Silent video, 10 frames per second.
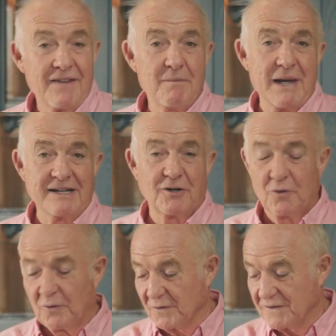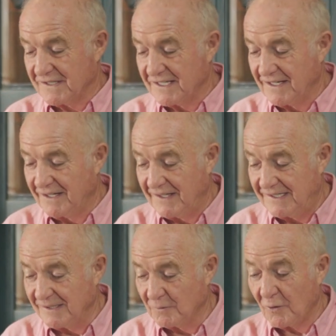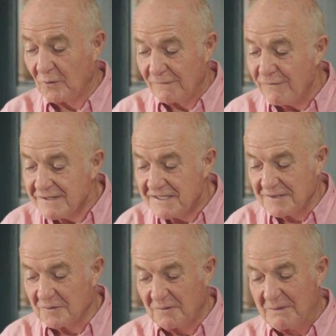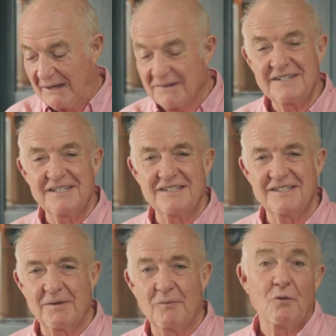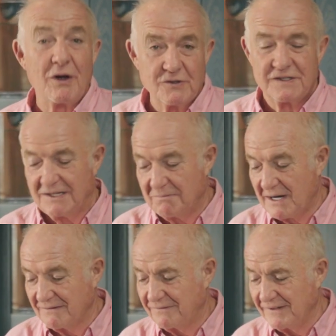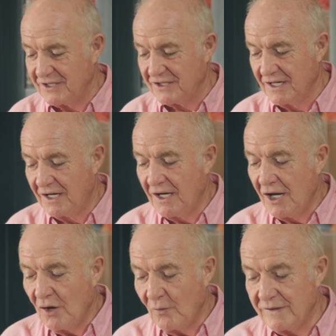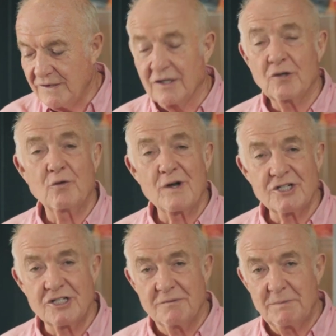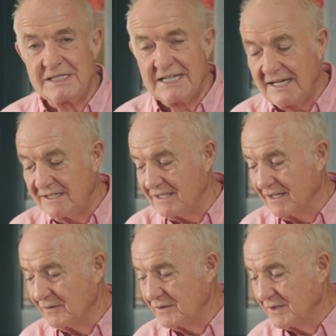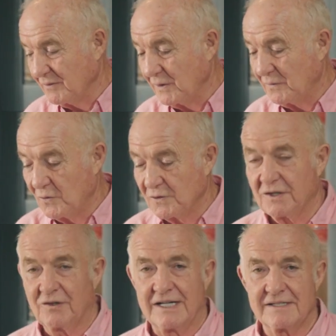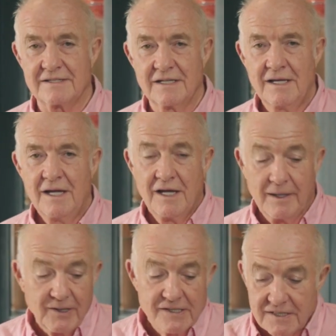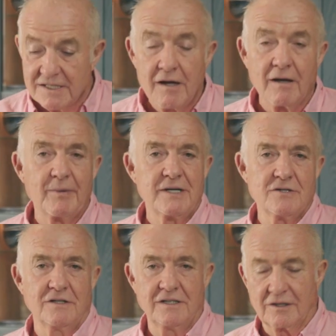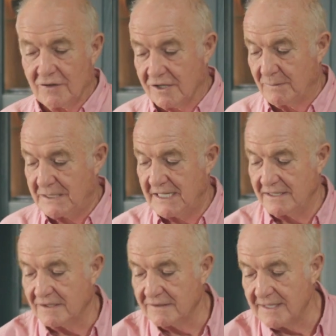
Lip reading: the main course, and this is what all the fuss is all about. This is roasted monkfish with crushed potatoes with watercress. And I'm going to start by doing the crushed potatoes.